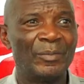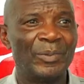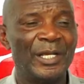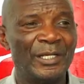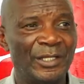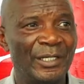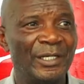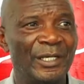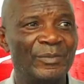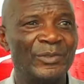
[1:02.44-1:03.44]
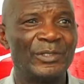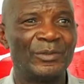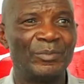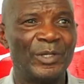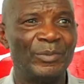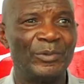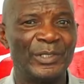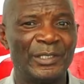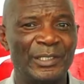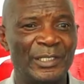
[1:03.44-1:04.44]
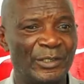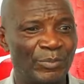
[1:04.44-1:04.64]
playing three games, maybe with these